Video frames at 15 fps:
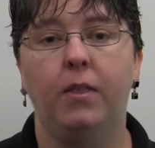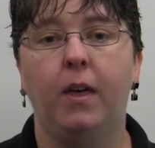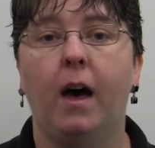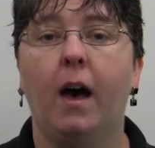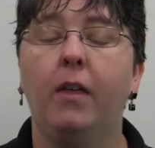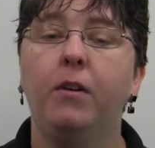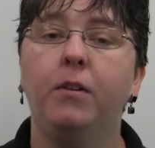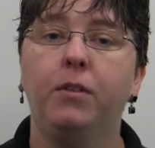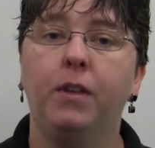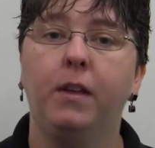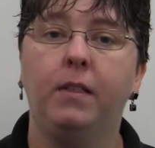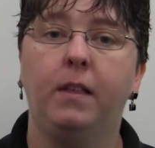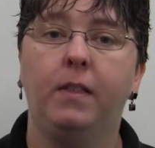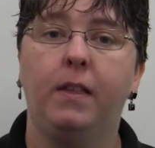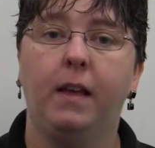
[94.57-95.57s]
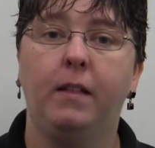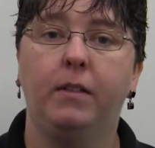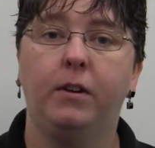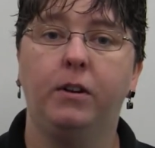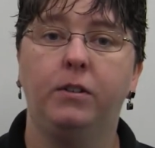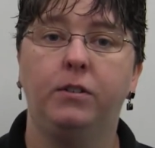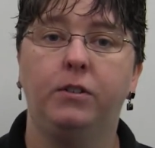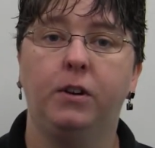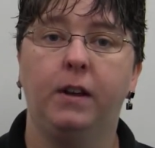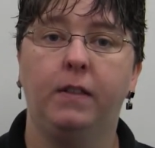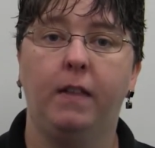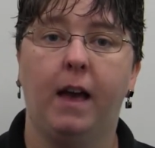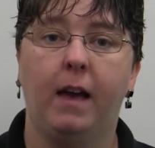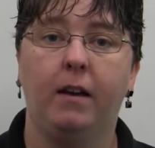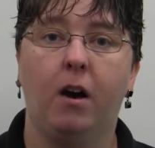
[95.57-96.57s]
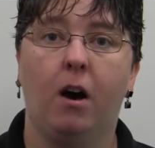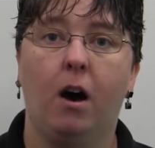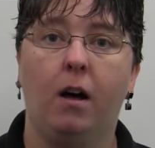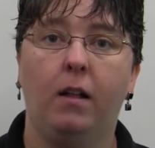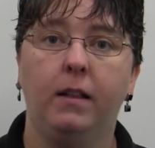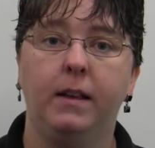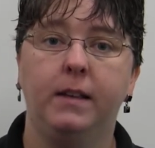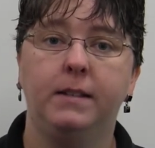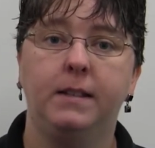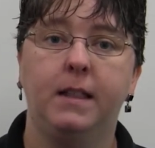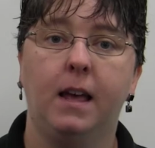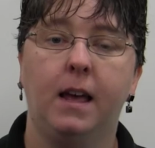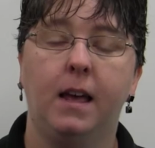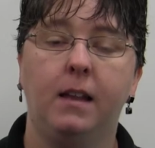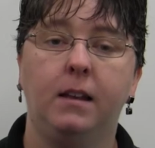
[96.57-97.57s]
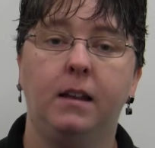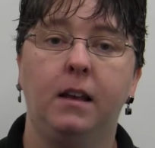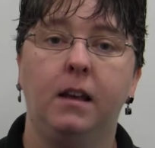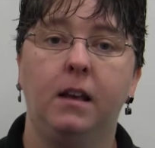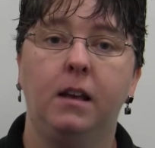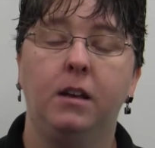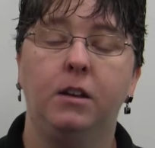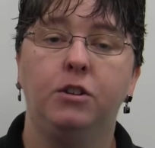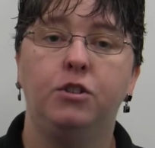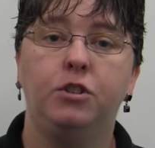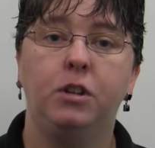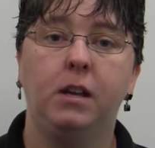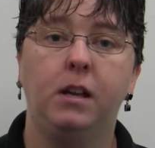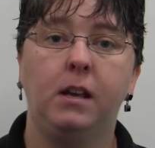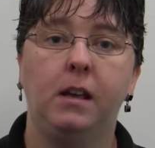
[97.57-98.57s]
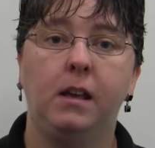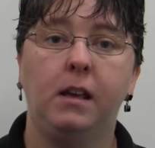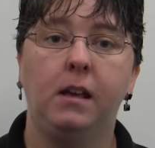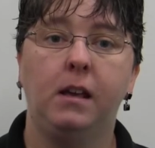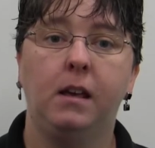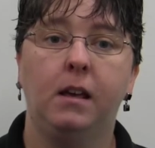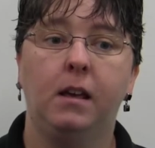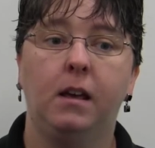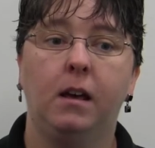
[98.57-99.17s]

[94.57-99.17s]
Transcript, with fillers: The other thing that they learned during that call is that she